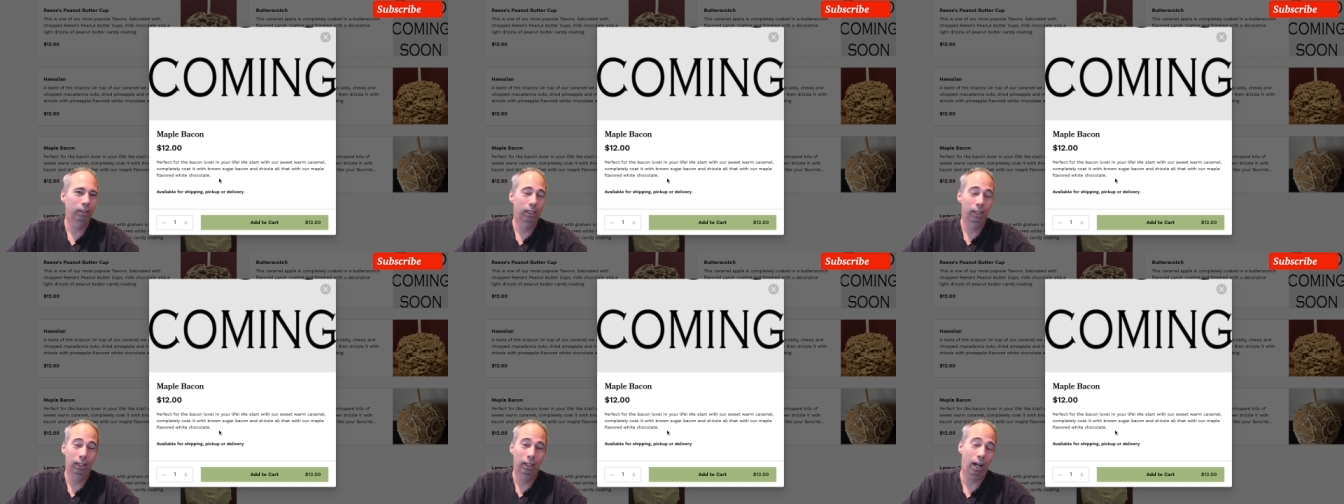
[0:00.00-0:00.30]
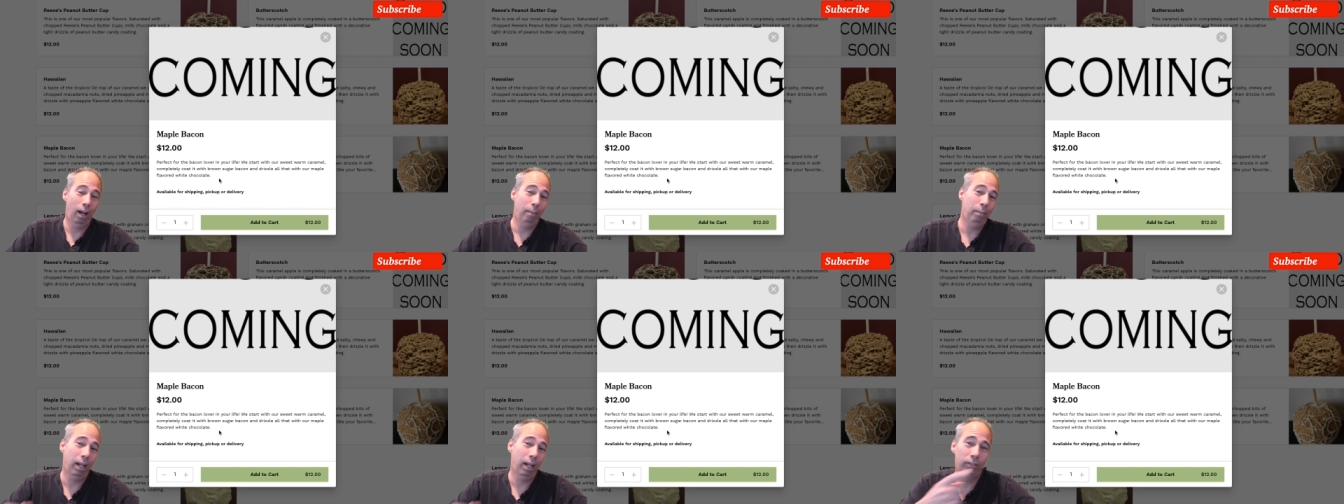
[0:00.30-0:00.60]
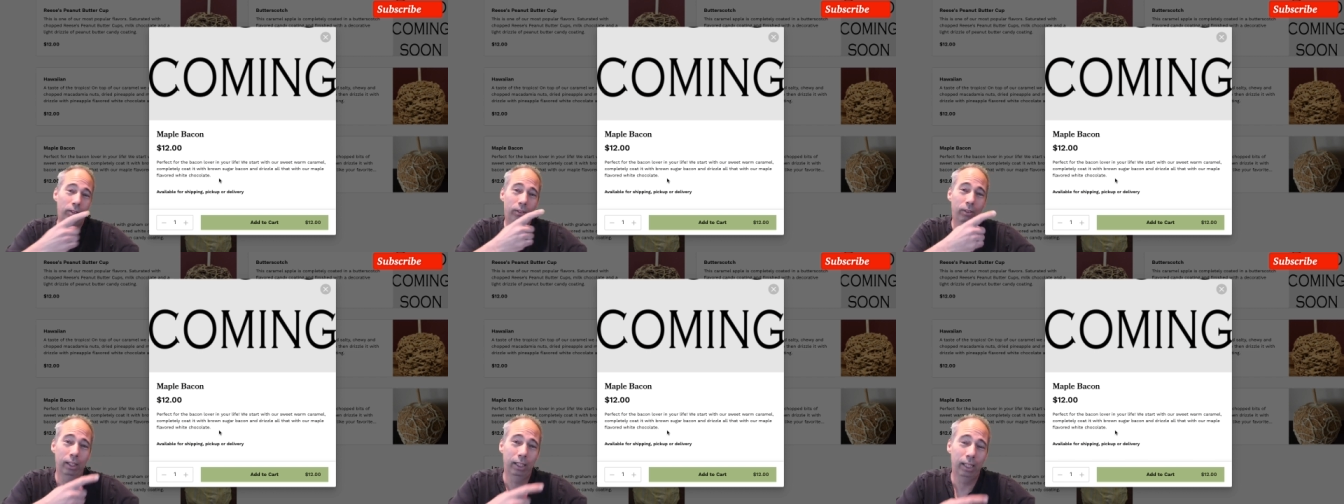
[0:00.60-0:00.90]
I might have to
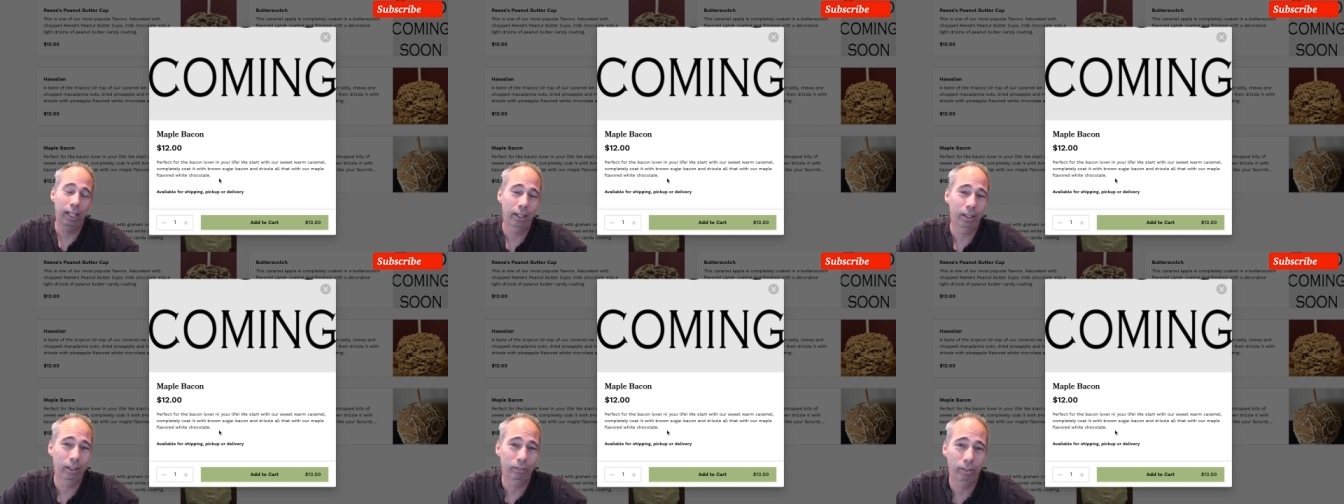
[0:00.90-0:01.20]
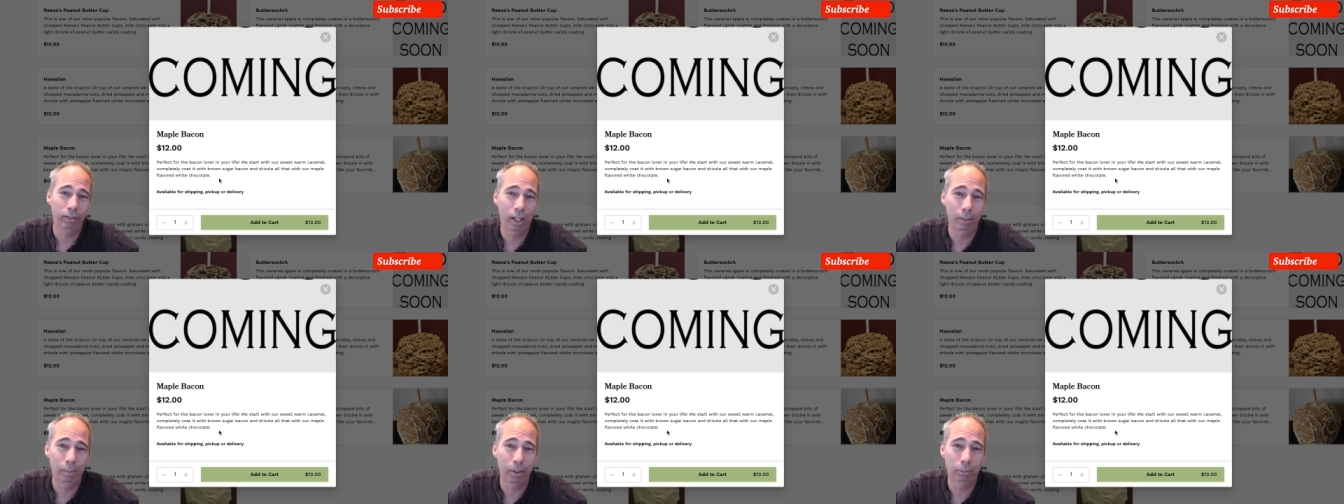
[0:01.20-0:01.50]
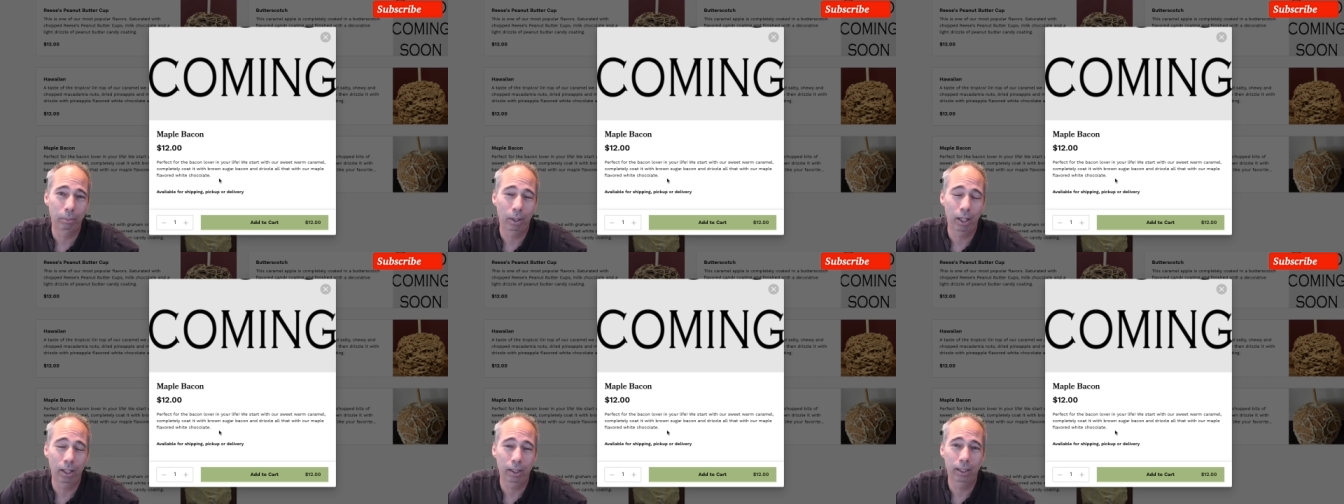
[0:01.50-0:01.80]
run down to the farmer's
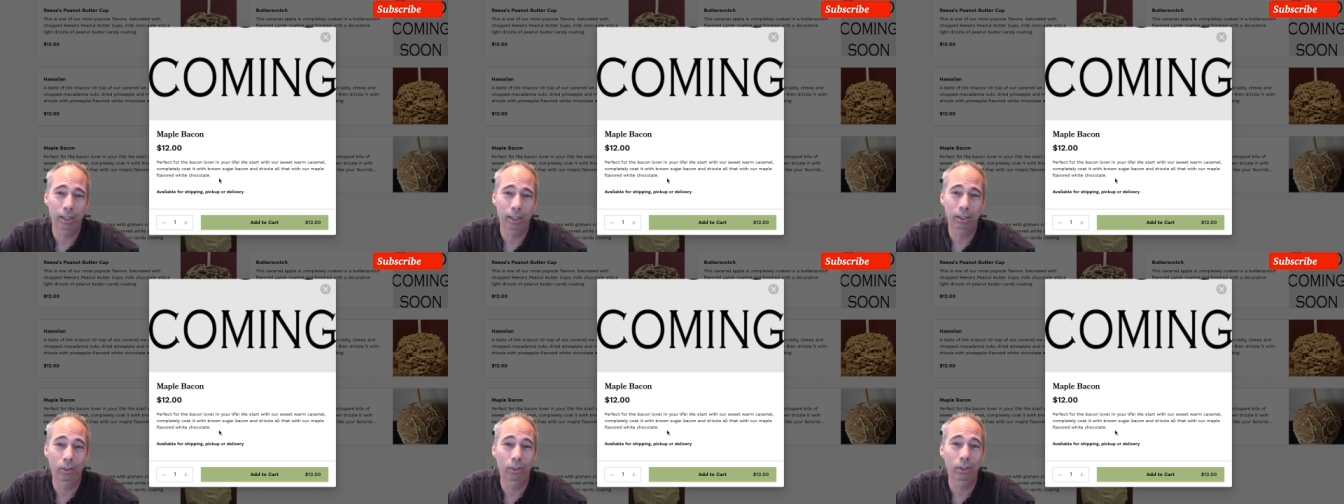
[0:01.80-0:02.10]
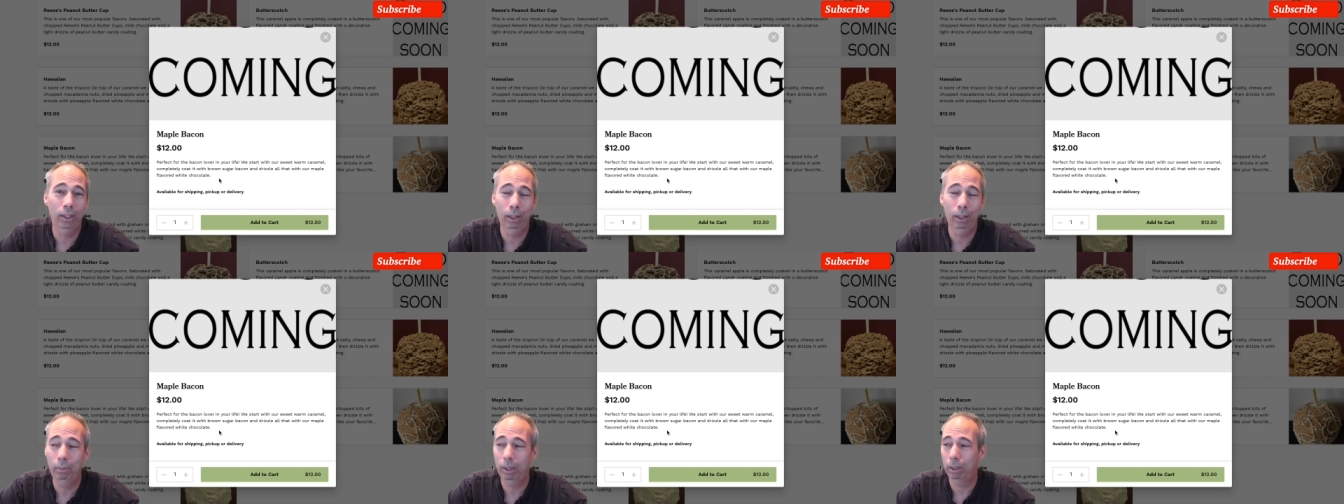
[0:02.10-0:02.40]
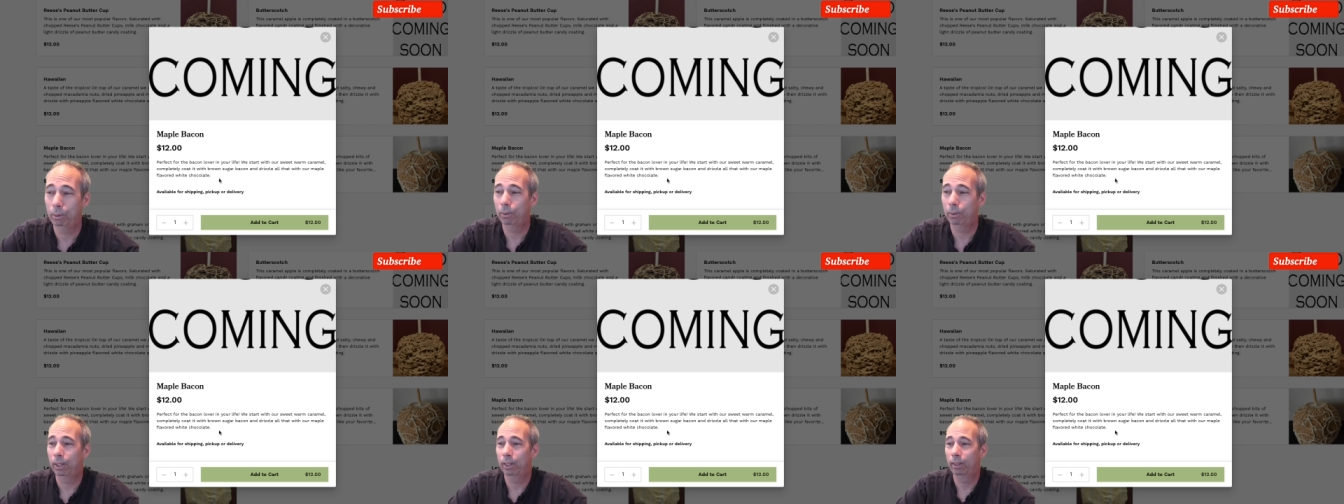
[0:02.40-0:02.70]
market and go get me
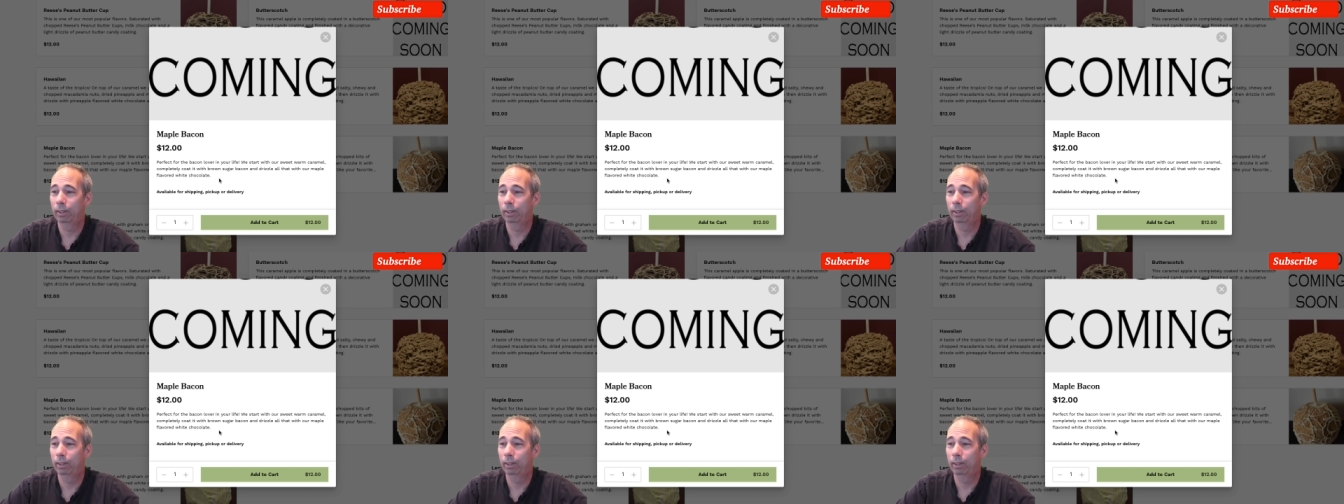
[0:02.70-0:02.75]
one.